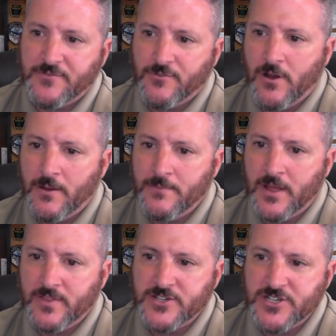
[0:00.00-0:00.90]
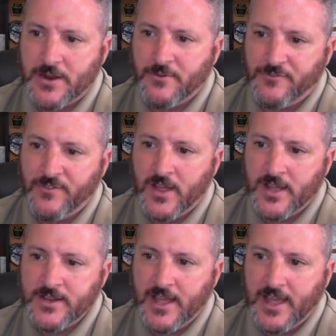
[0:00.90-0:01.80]
from the general
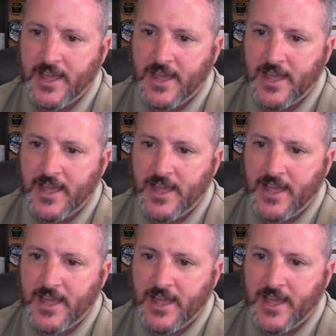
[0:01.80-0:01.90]
fund,